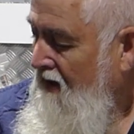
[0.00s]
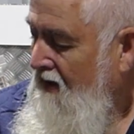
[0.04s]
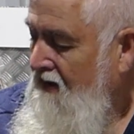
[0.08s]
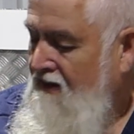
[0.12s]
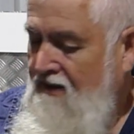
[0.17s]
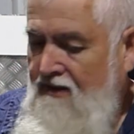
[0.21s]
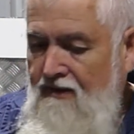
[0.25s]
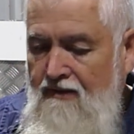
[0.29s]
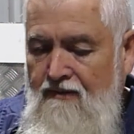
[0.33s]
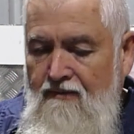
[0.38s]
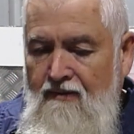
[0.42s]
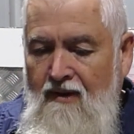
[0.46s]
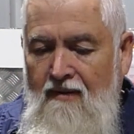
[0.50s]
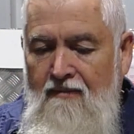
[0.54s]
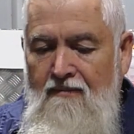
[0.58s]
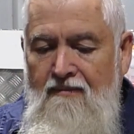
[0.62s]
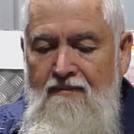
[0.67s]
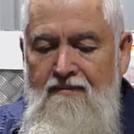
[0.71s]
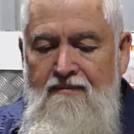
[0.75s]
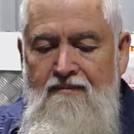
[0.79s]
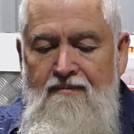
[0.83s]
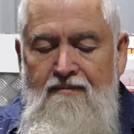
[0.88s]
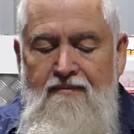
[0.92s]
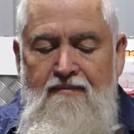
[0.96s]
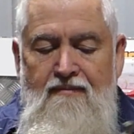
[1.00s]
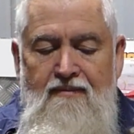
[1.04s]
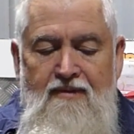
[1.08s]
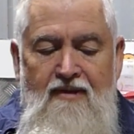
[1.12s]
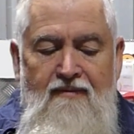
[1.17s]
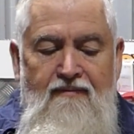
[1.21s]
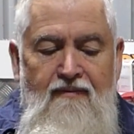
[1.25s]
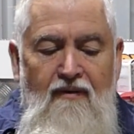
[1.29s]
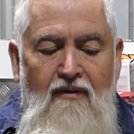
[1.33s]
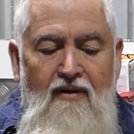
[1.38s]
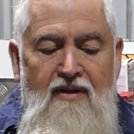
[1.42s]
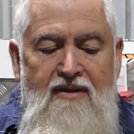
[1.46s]
to
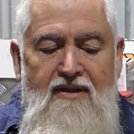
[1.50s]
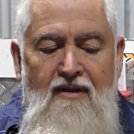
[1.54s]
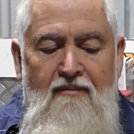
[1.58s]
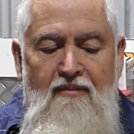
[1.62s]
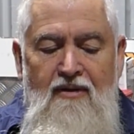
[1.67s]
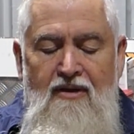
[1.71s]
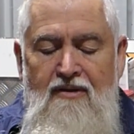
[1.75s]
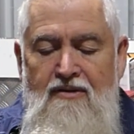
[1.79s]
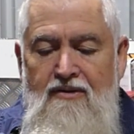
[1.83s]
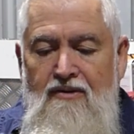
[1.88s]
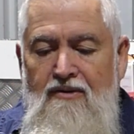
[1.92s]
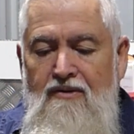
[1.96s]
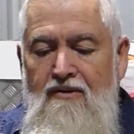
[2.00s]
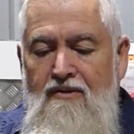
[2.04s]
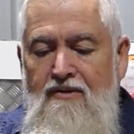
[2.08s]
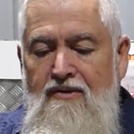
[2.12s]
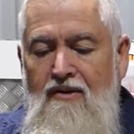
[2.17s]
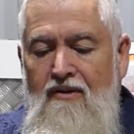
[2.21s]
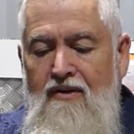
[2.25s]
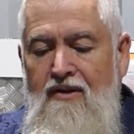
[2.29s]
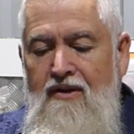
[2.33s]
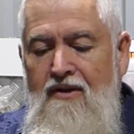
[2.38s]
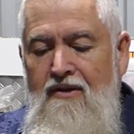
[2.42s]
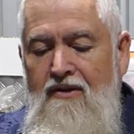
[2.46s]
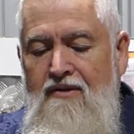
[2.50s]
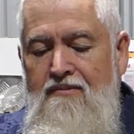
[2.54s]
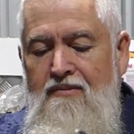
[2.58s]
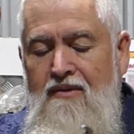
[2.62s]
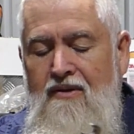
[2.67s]
define some of the tools I use,